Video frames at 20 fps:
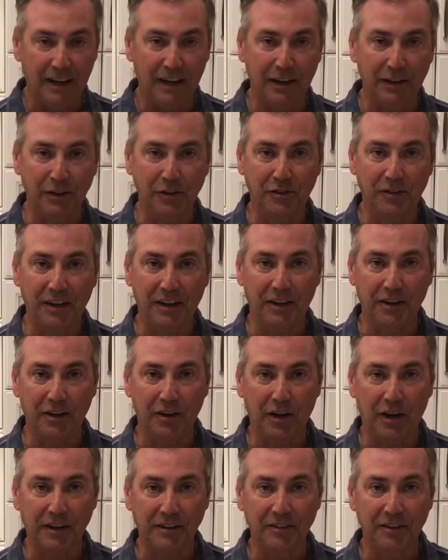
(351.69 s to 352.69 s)
you take a
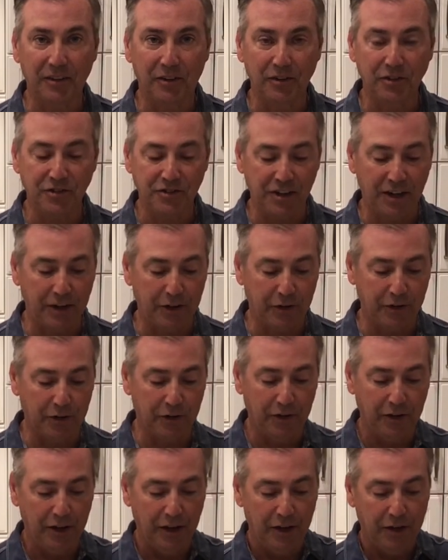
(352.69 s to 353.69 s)
cocktail
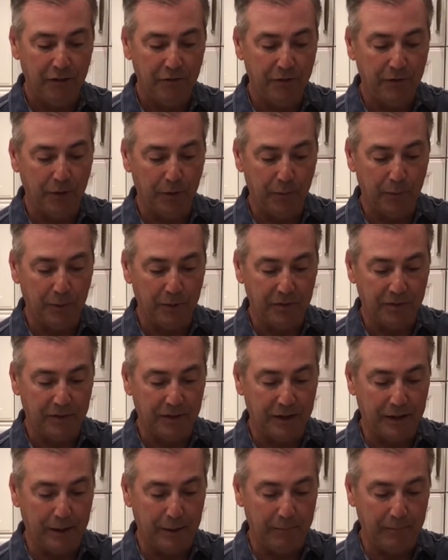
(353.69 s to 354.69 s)
shaker filled with
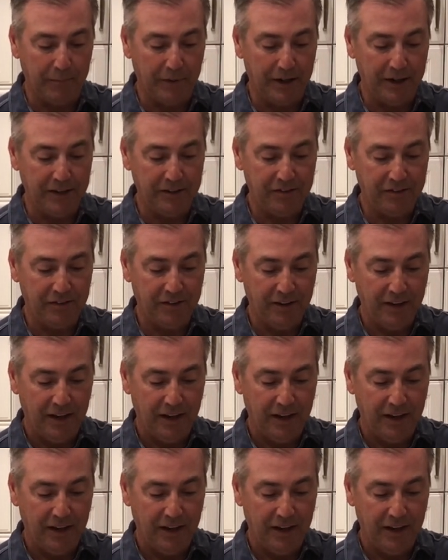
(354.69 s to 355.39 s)
ice,